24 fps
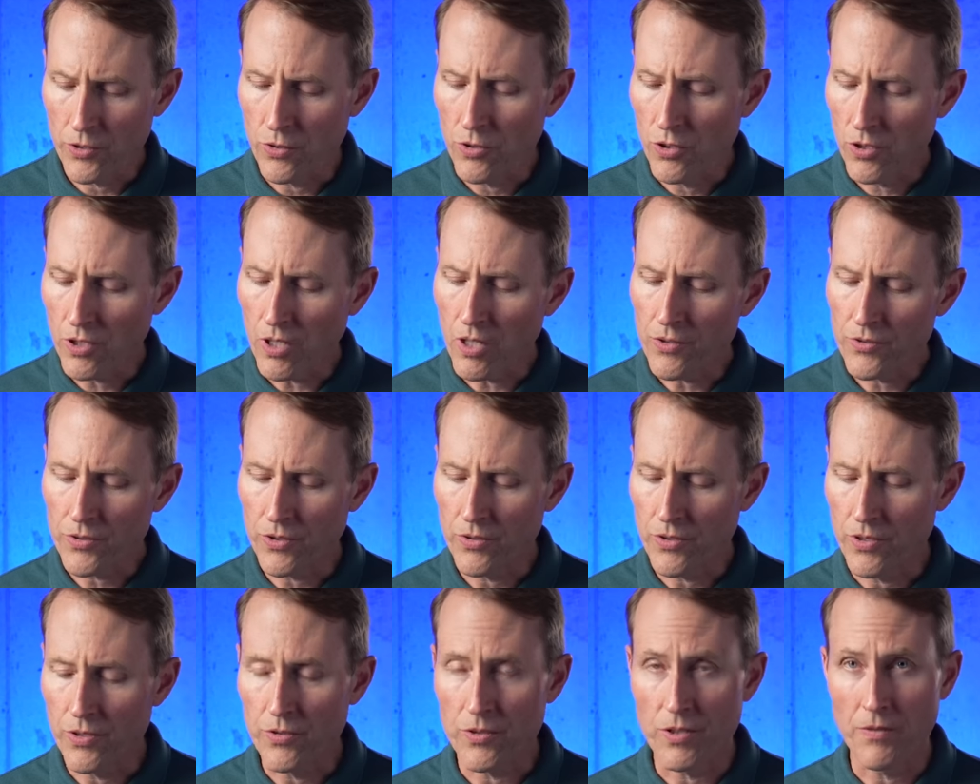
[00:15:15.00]
you could also
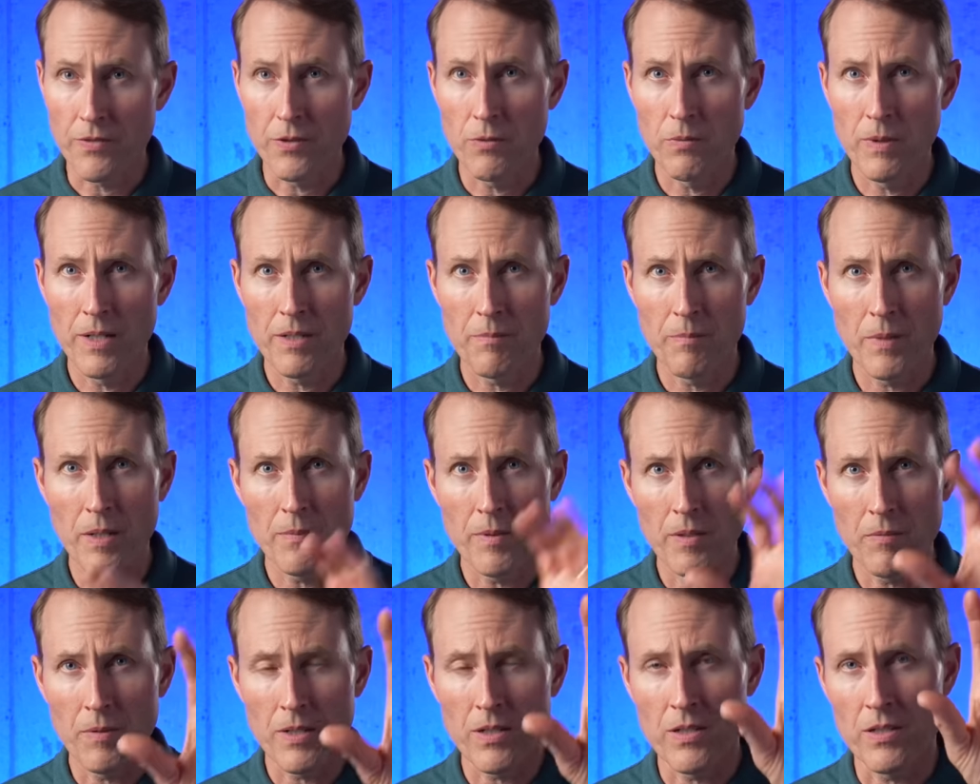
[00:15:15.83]
use, if you went
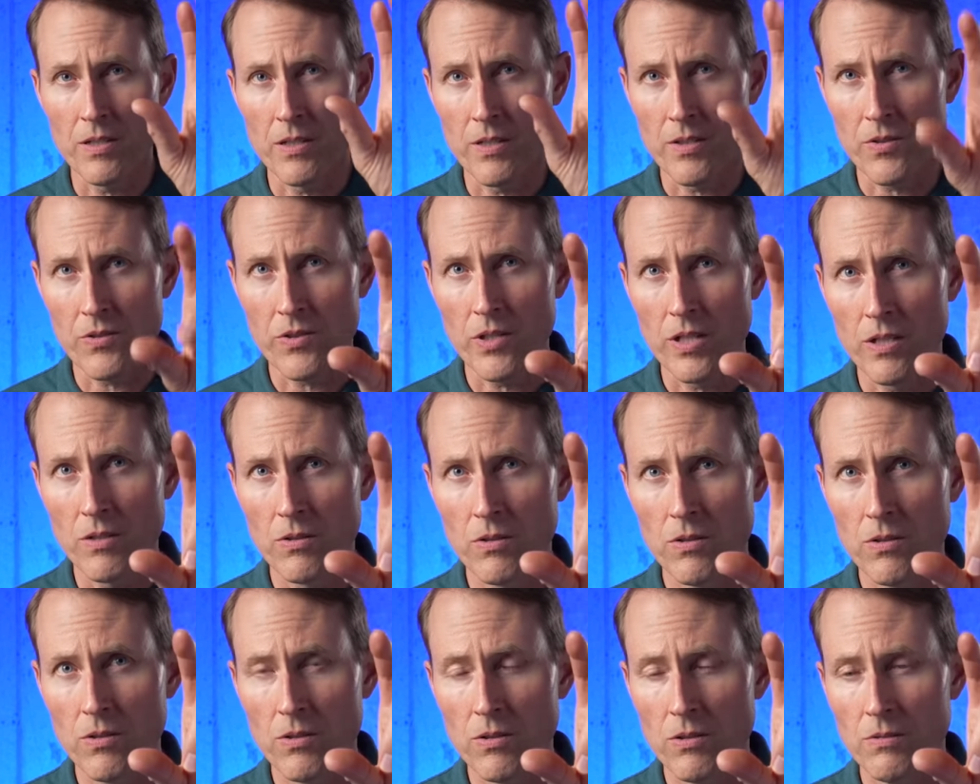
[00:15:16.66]
maybe with the
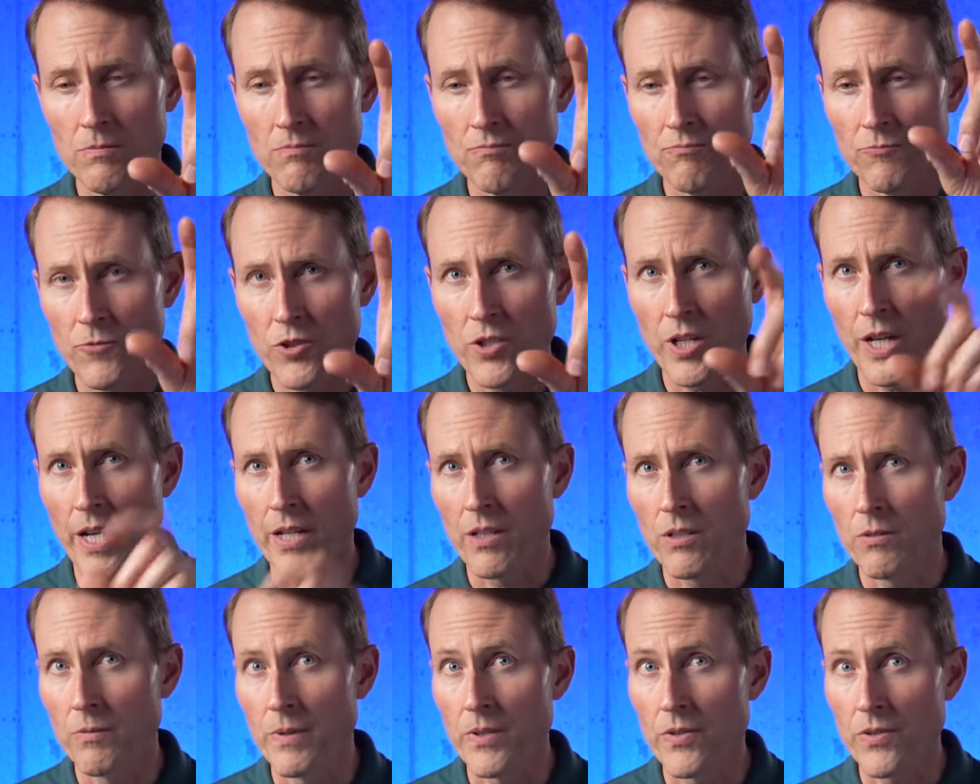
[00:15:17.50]
single
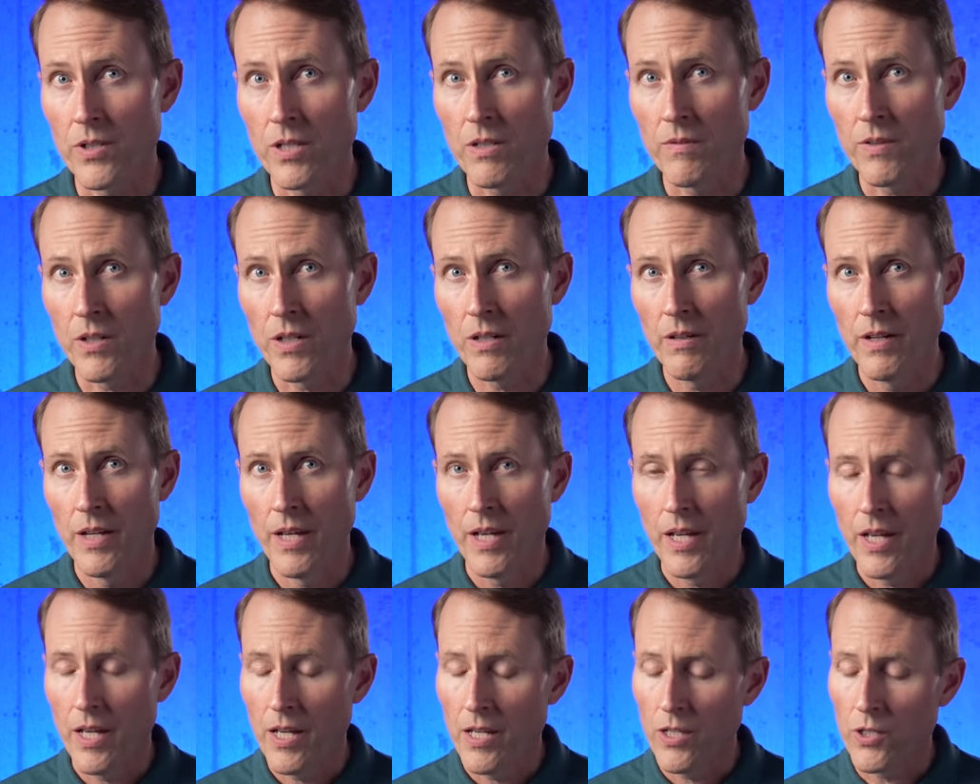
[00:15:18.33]
channel receiver,
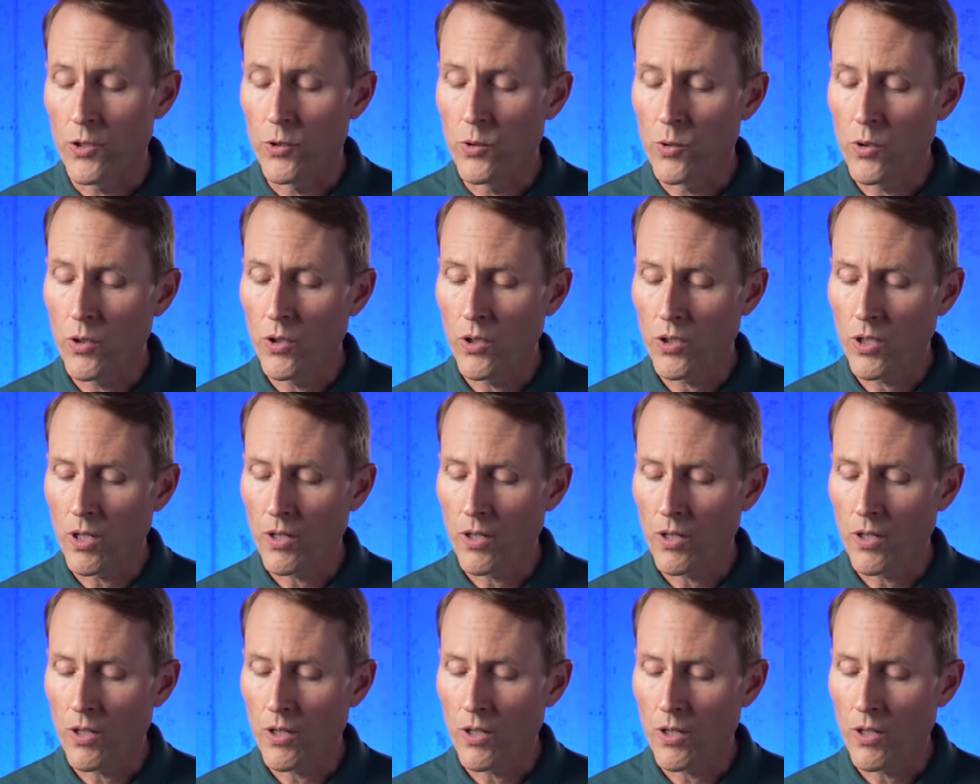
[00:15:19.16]
you could